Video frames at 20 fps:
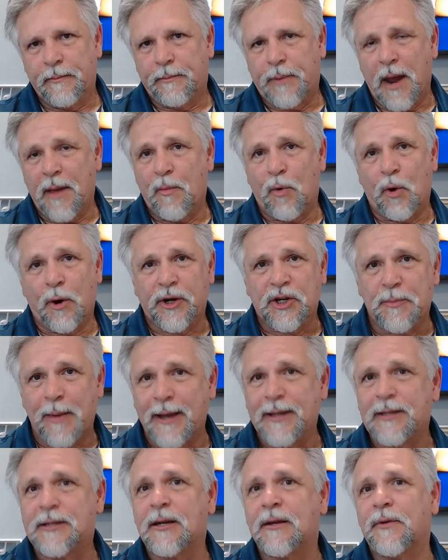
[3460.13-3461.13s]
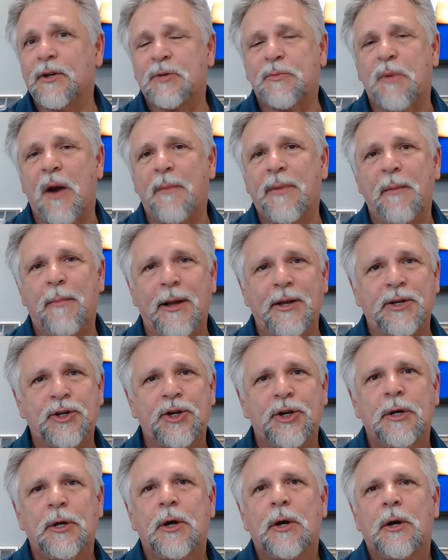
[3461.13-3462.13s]
Probably more expensive. It's probably a
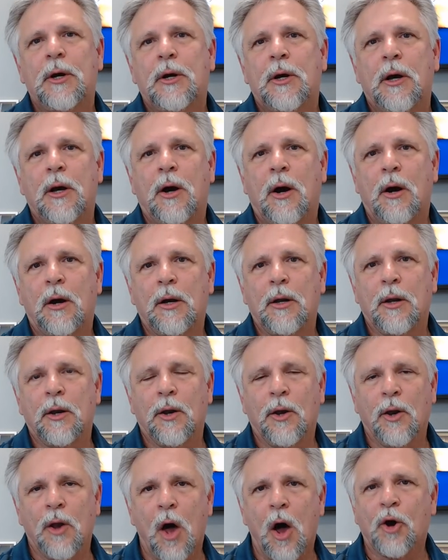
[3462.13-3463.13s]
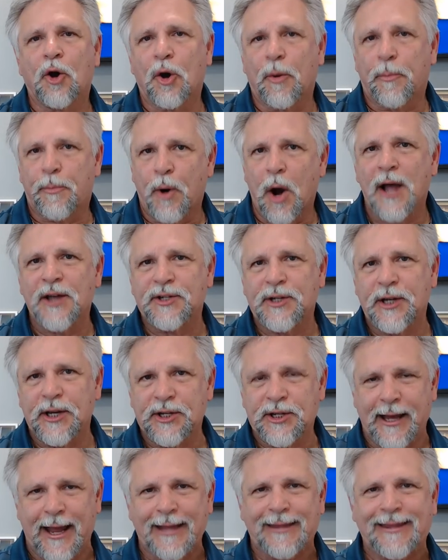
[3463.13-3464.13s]
much longer
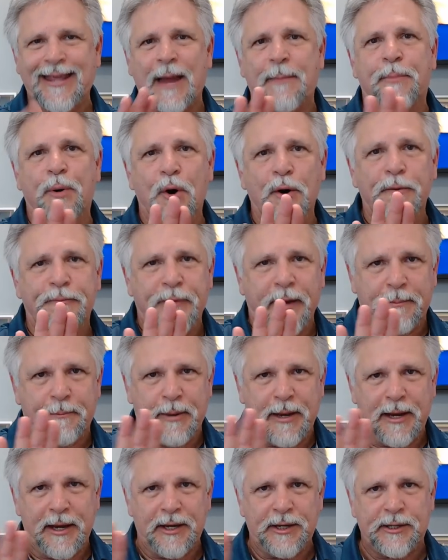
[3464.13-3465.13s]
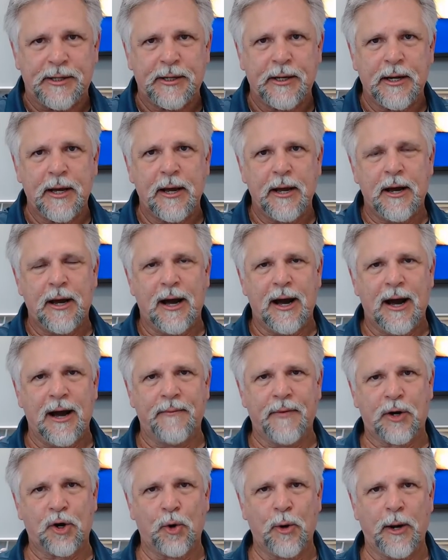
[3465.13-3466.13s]
process to get that perfect piece
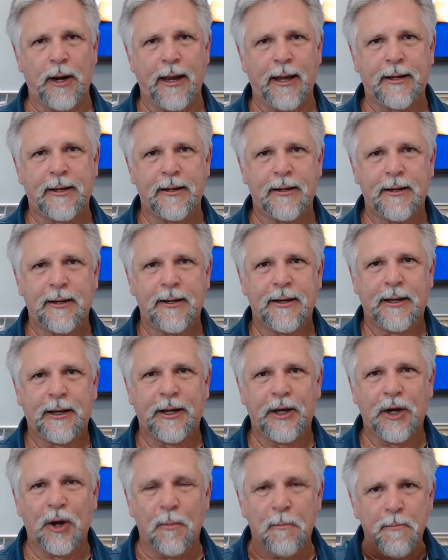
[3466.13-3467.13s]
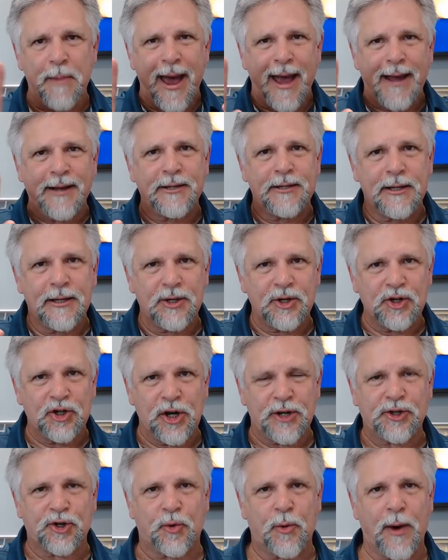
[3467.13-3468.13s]
of acrylic, you know, bent
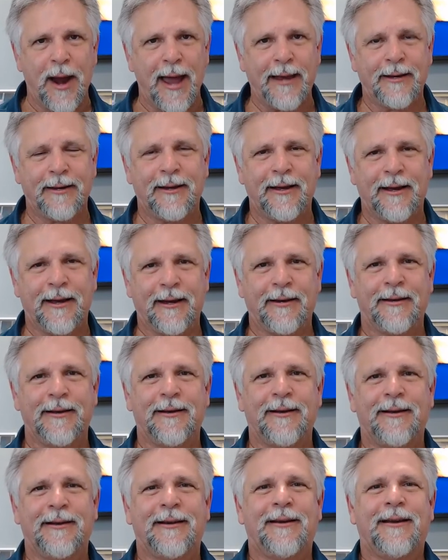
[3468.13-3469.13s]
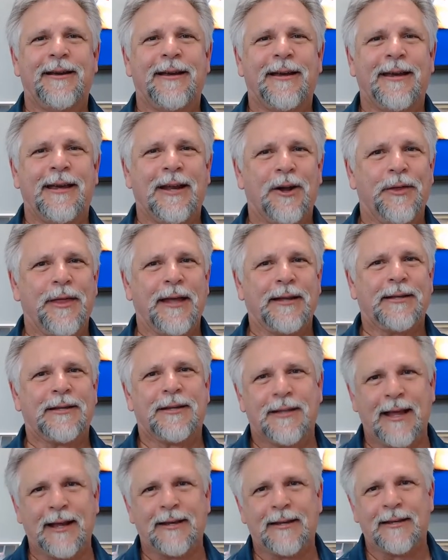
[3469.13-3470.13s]
just right, and you know
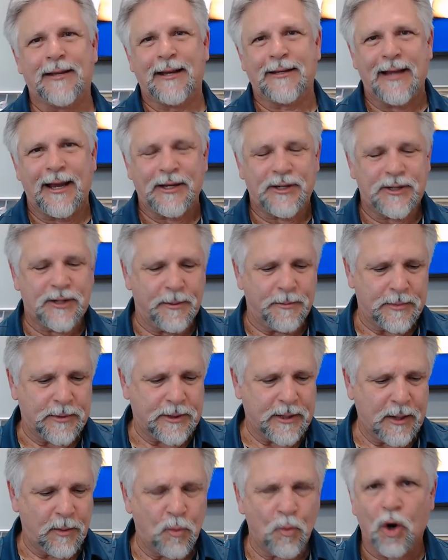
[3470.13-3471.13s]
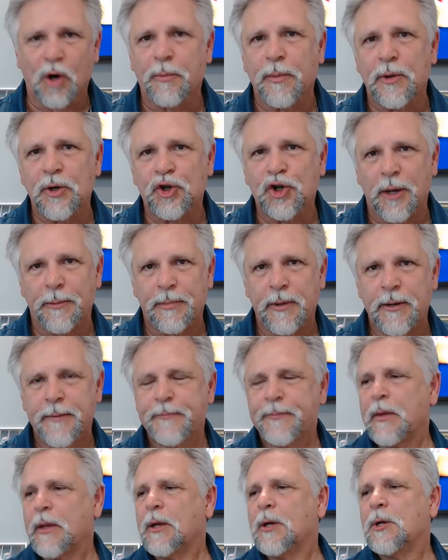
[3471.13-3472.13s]
that's that that takes some some workmanship.
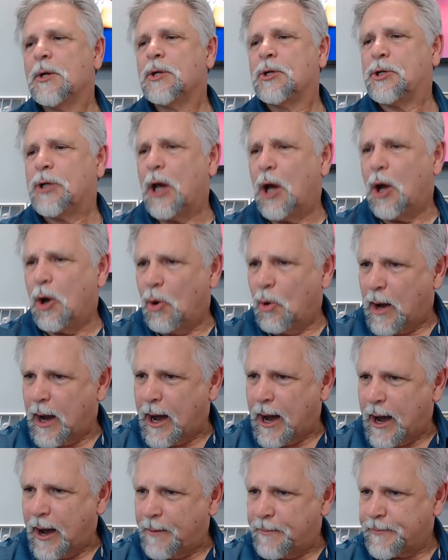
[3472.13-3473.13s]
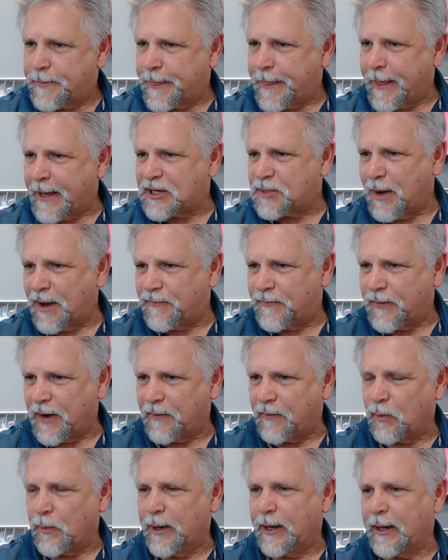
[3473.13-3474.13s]
So um, that's my
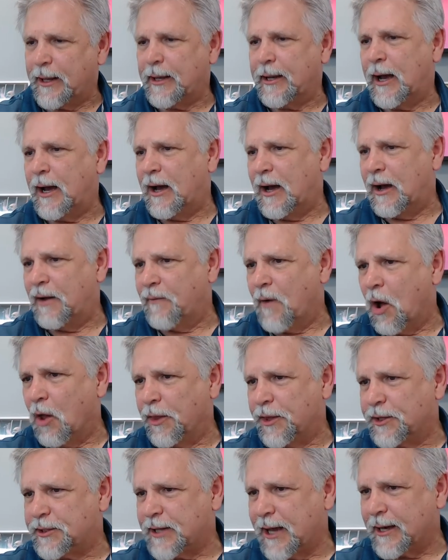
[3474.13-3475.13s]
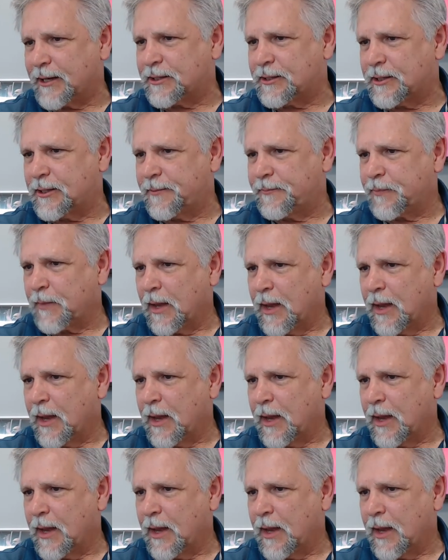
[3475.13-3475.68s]
favorite, really, uh, of all the tanks.